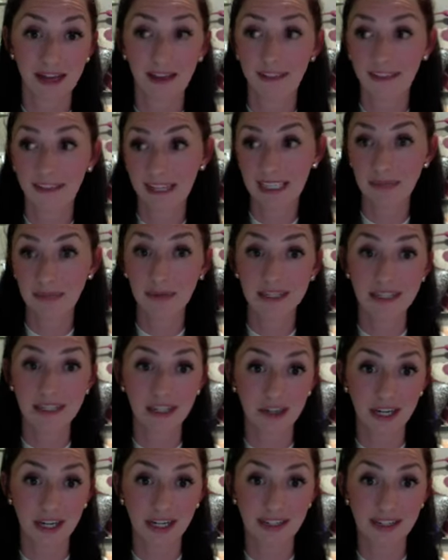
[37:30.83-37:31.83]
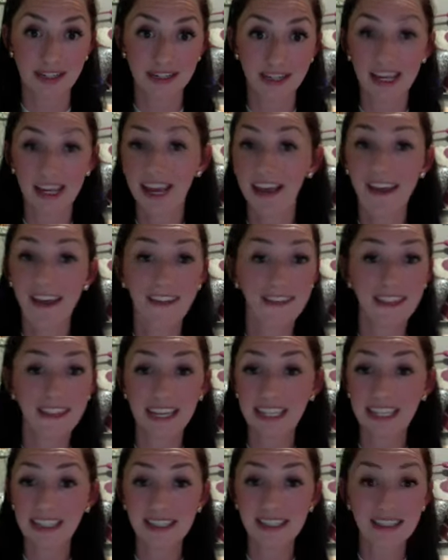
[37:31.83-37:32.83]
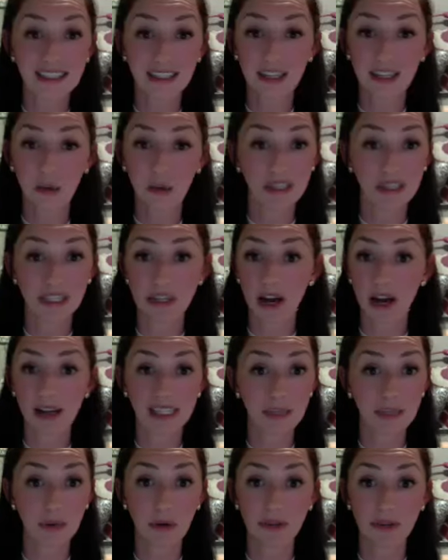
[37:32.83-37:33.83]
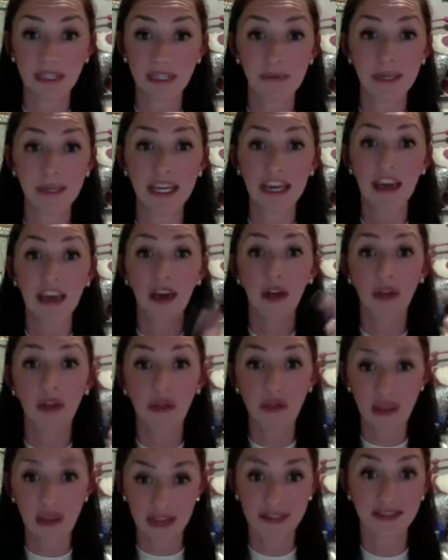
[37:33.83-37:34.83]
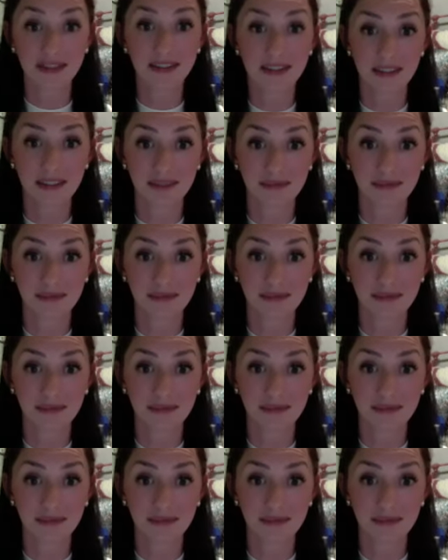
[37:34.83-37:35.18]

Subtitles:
Let's be serious. This was not supposed to be this.